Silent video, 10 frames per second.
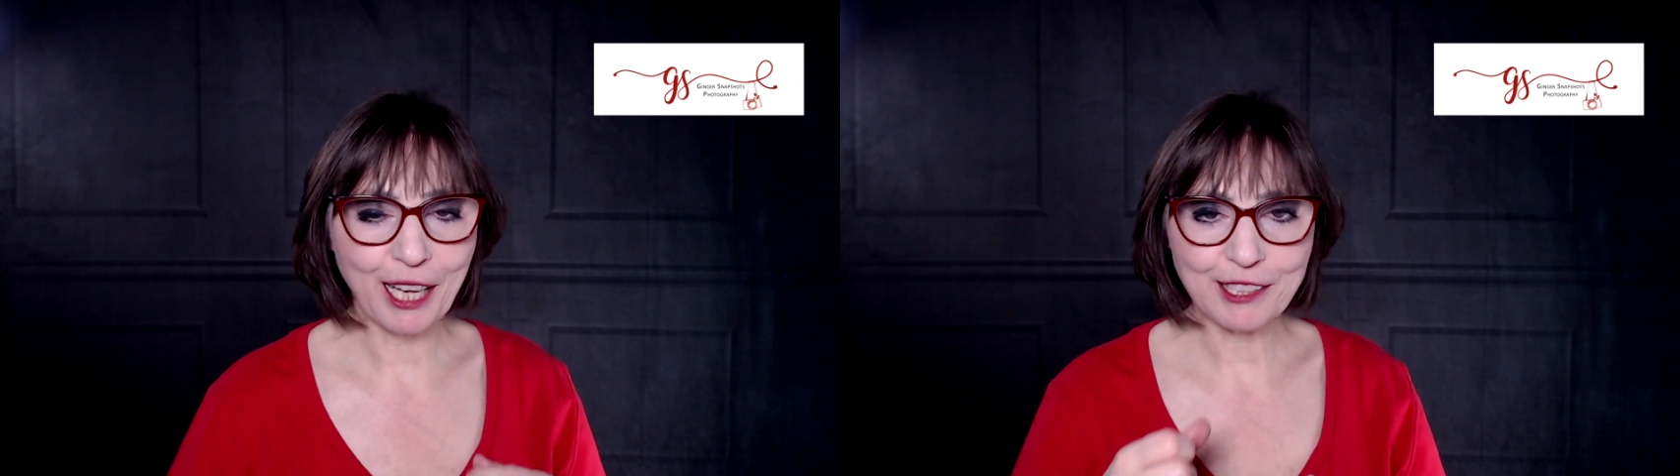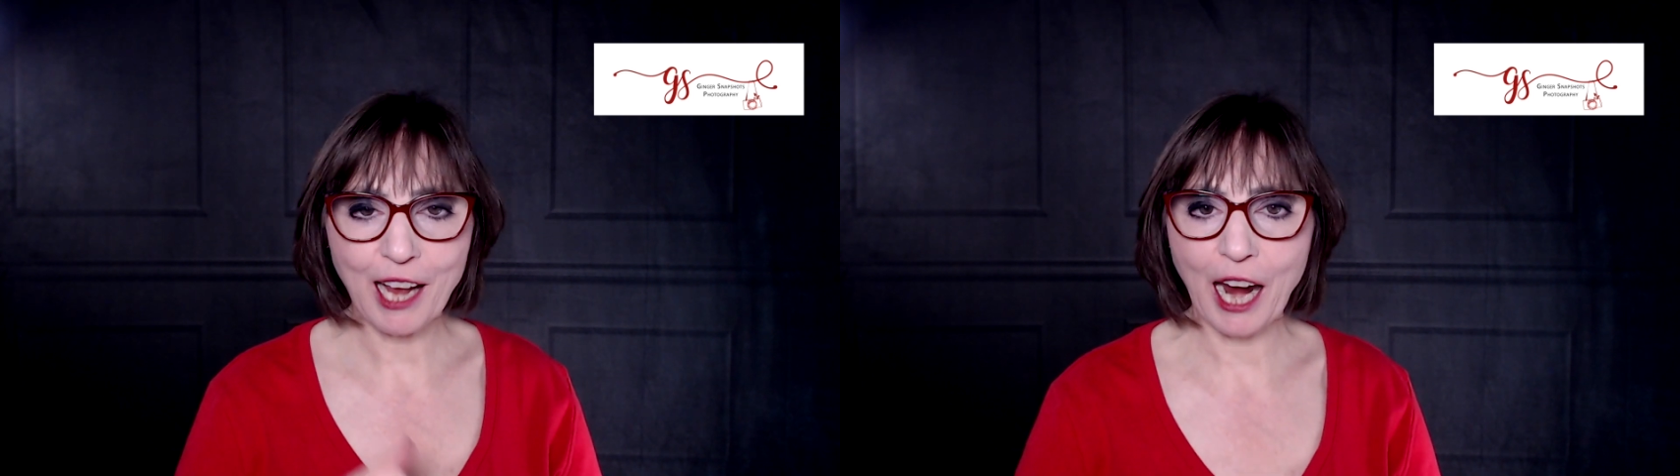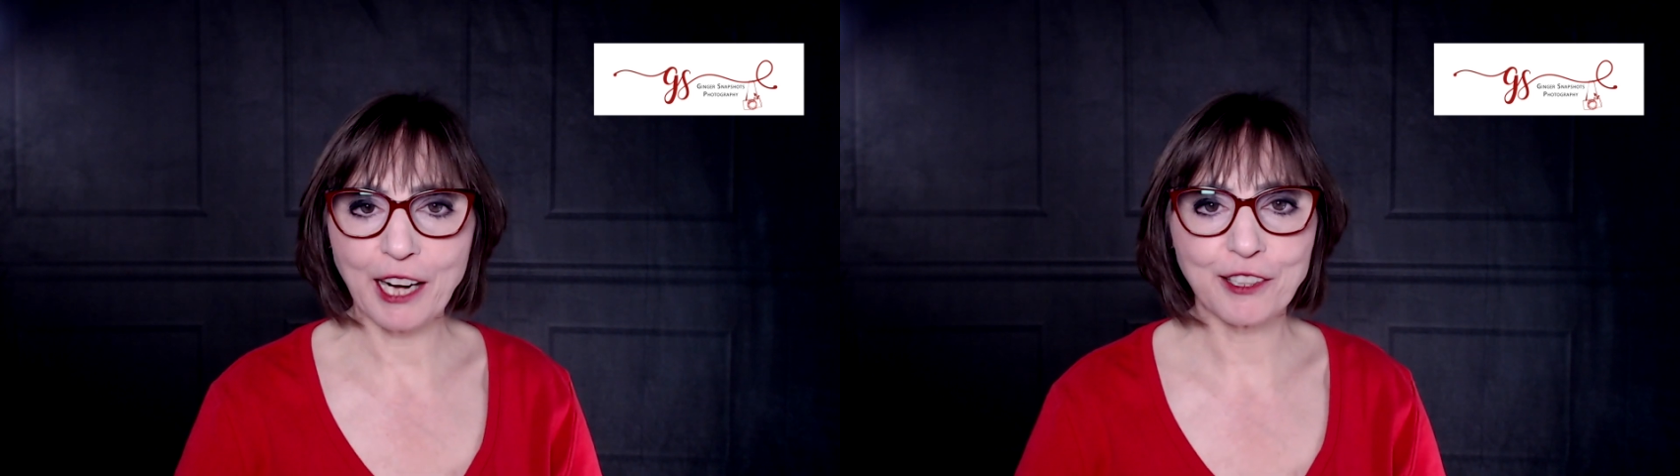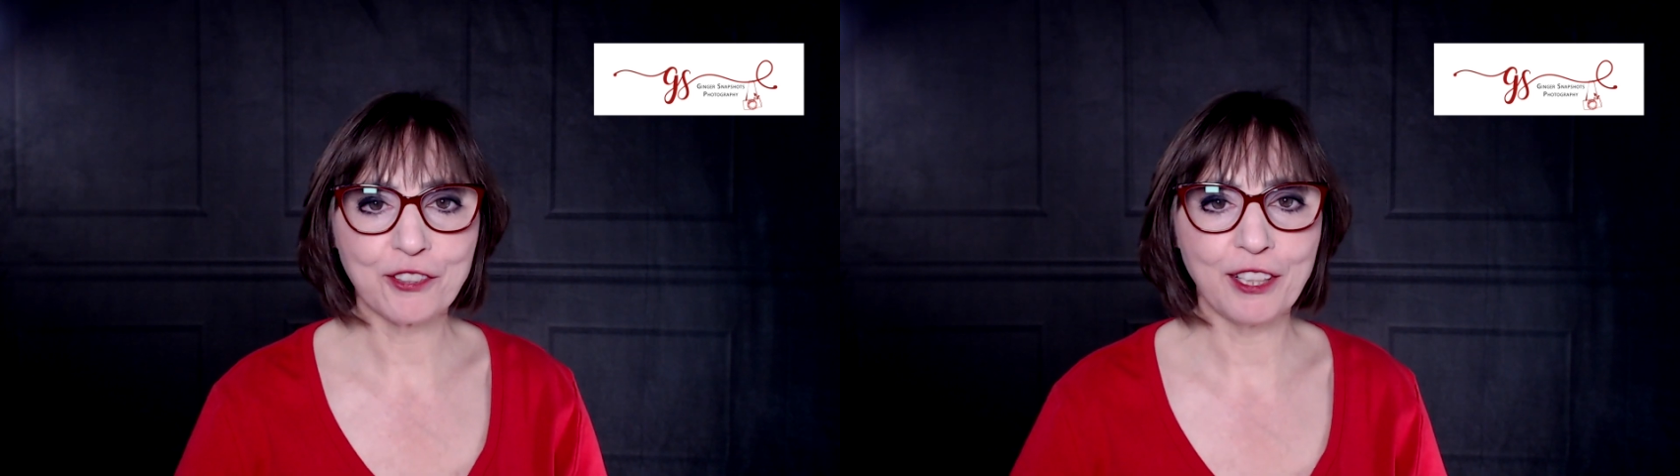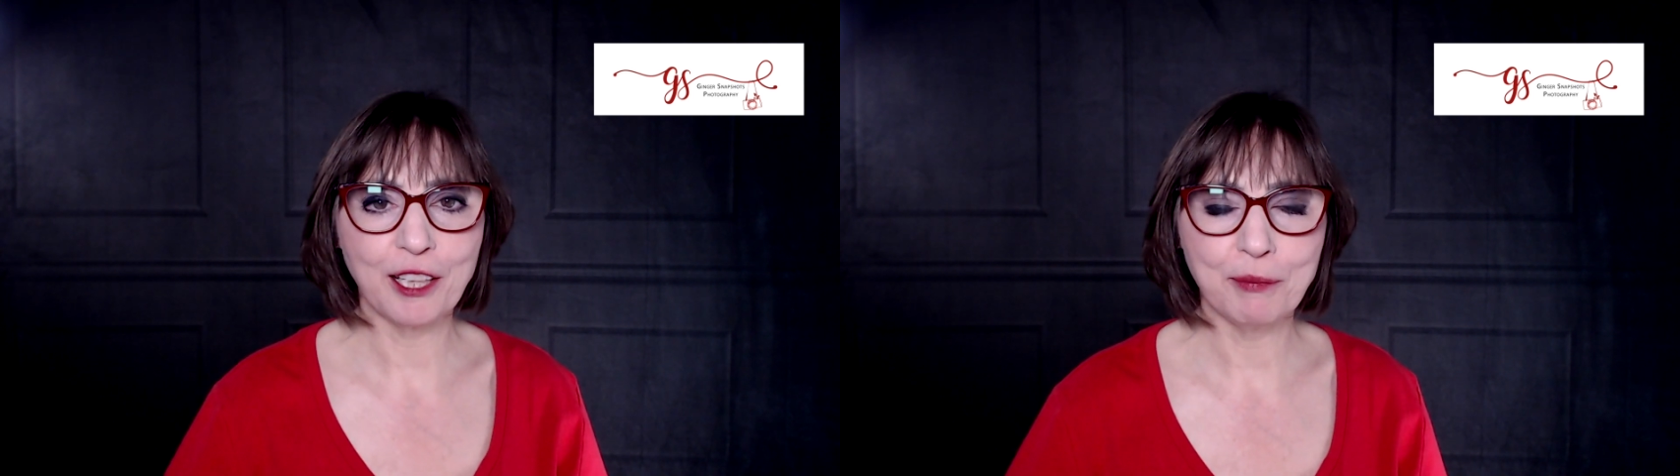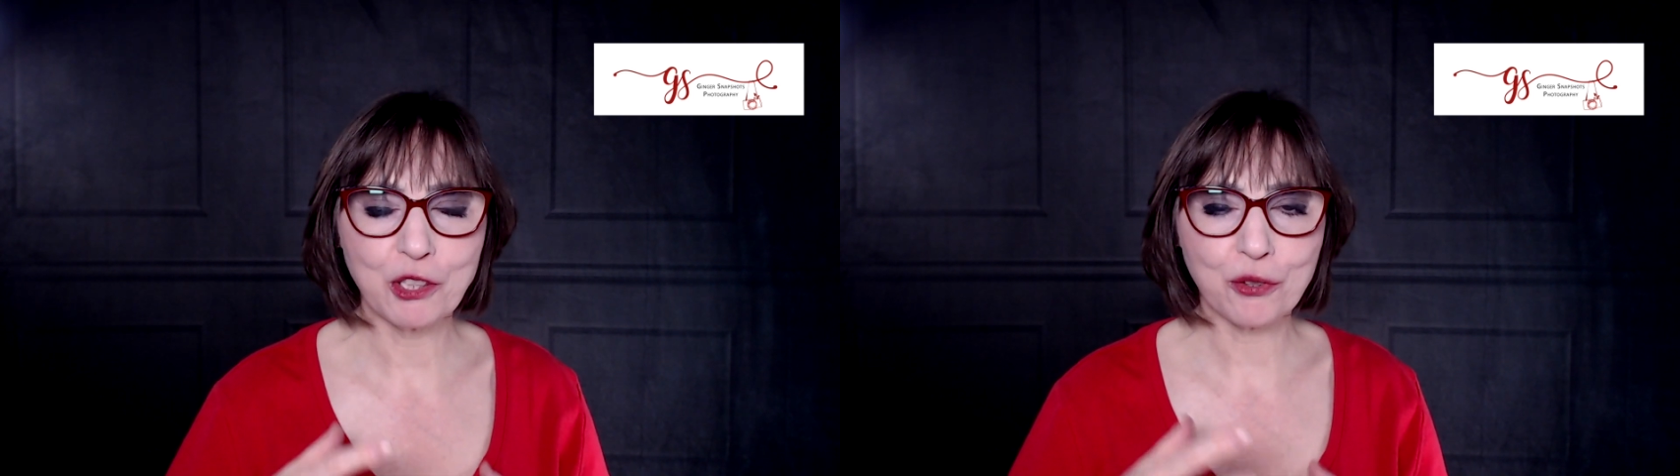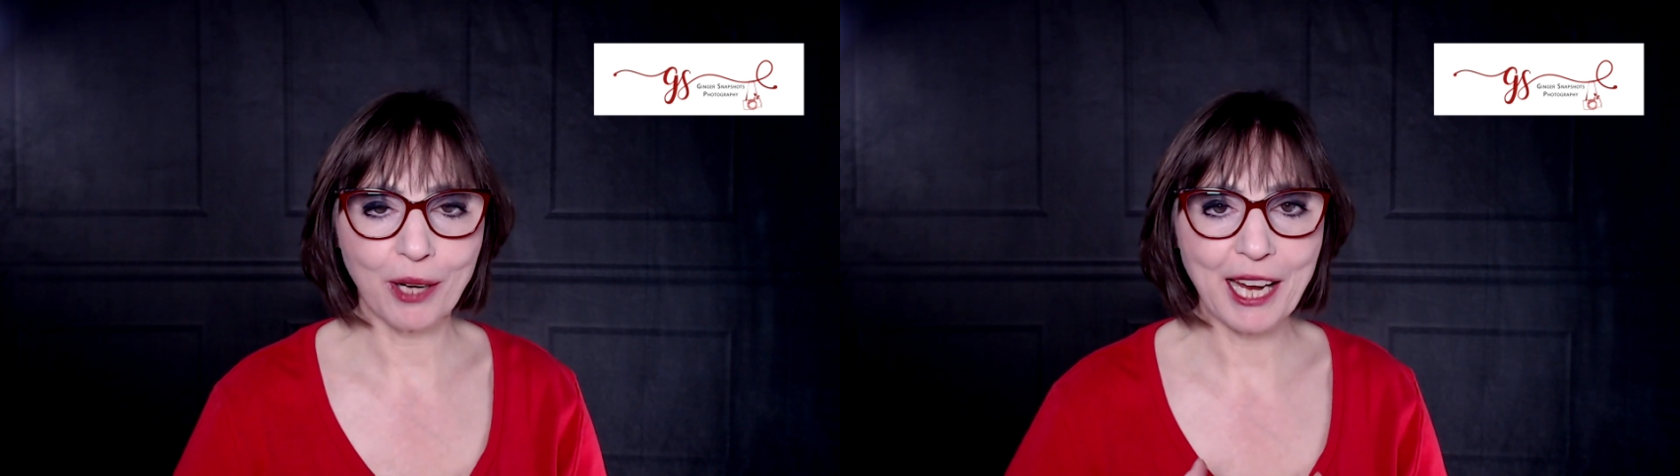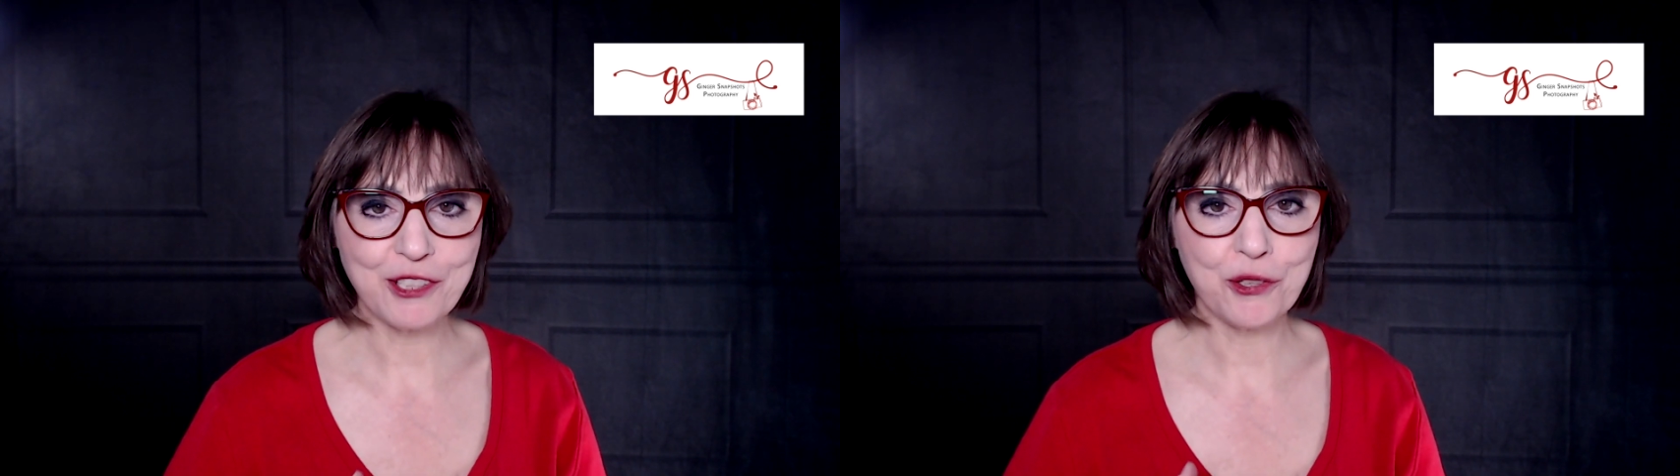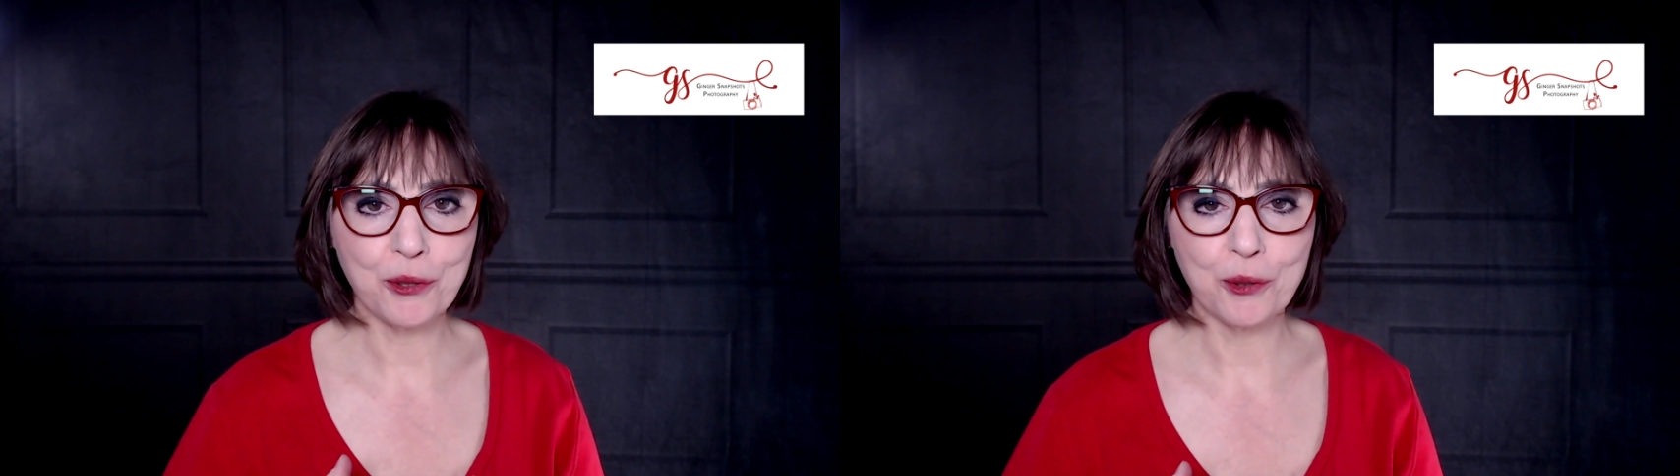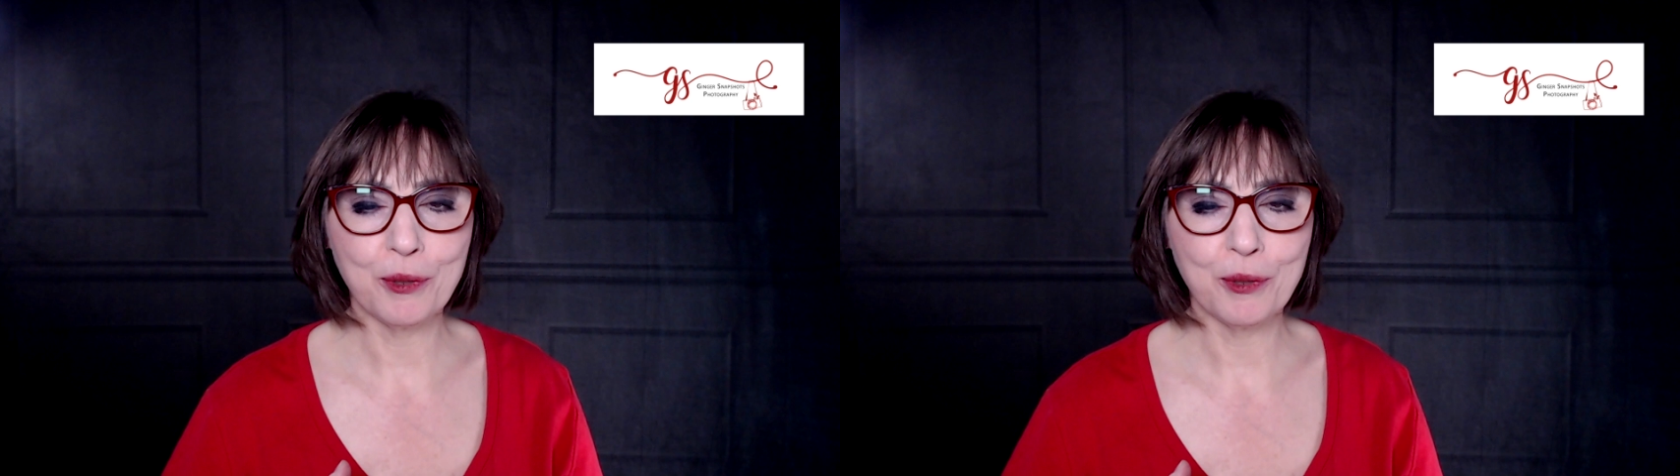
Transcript: got tired of seeing me try to,